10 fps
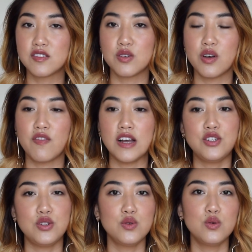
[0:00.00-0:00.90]
So if I
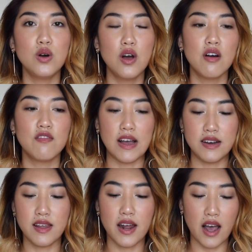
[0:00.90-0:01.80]
do
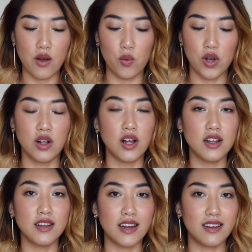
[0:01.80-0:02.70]
find that, I will
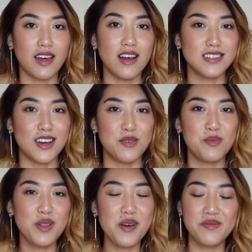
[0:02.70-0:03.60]
link that down
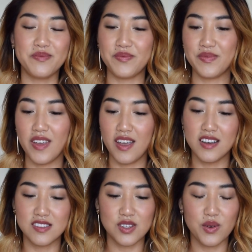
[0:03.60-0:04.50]
below.
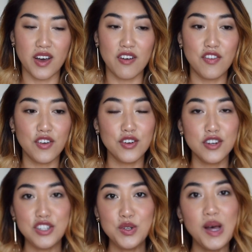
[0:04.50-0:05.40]
So without further
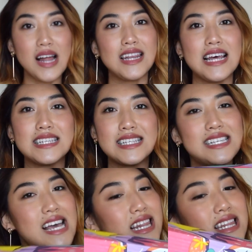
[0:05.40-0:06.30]
ado, let's
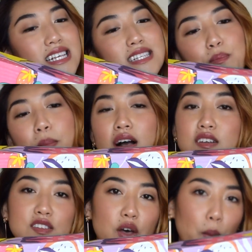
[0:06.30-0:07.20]
get this
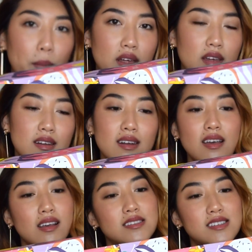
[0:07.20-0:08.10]
box open
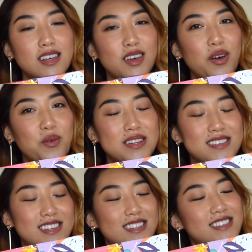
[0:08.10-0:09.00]
and see
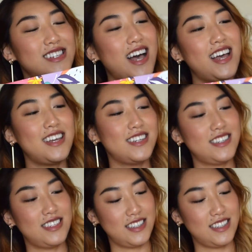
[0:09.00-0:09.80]
what's inside.